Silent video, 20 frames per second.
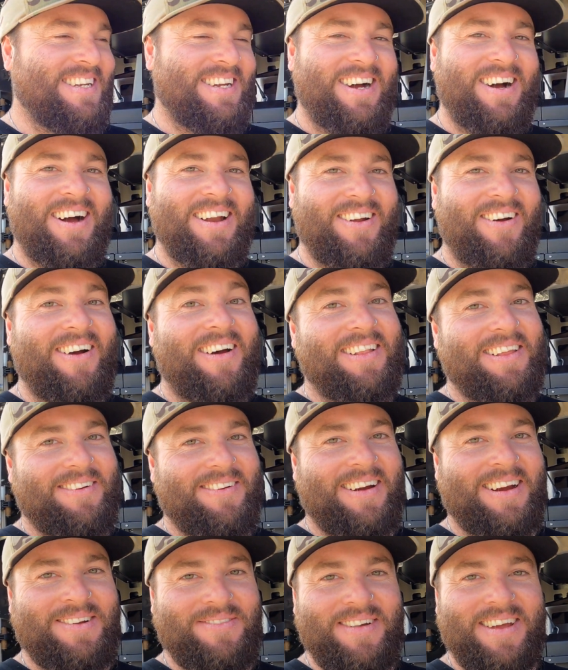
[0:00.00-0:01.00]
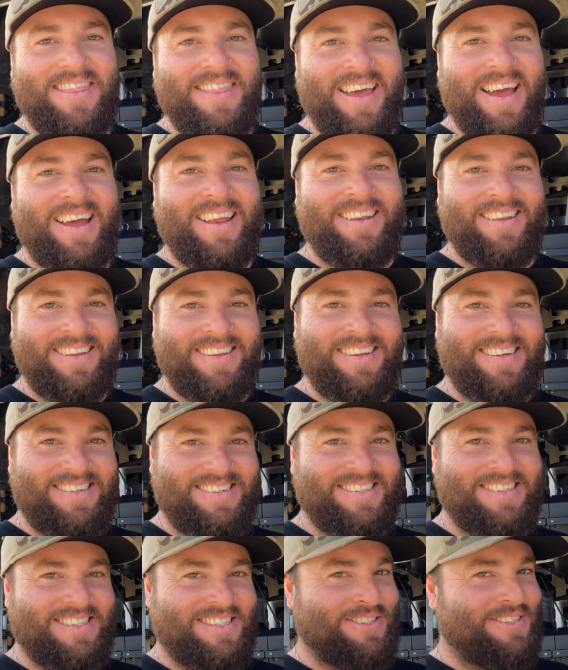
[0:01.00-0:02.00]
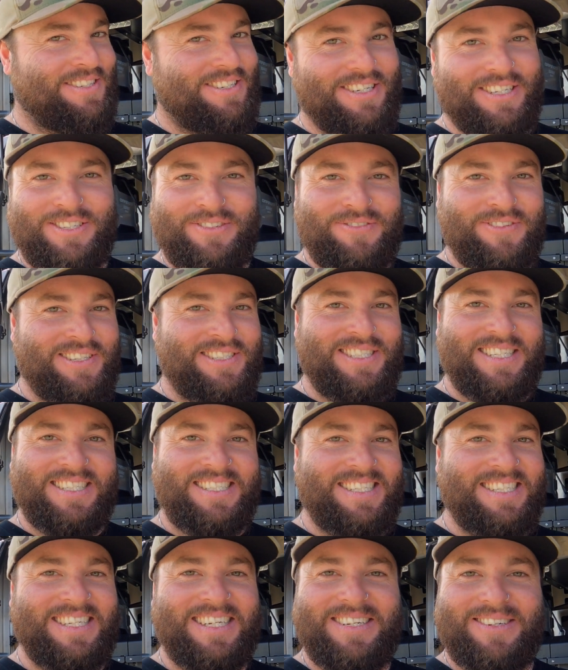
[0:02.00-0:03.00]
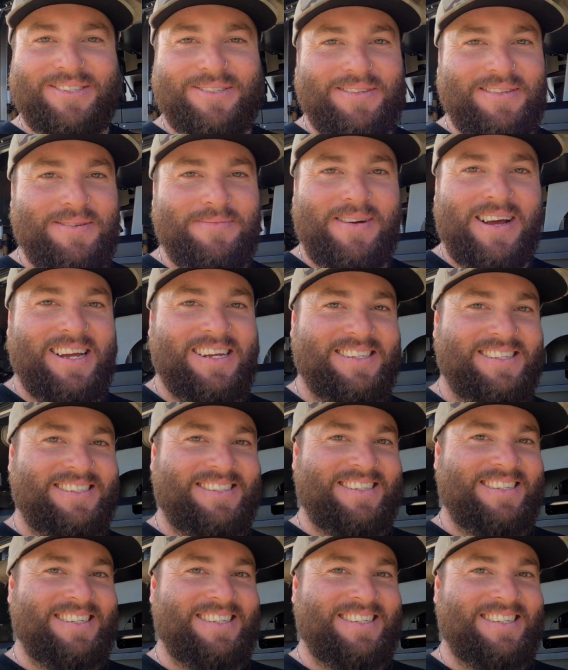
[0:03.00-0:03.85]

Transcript: I'd highly recommend that. Just for shits and giggles with your mates.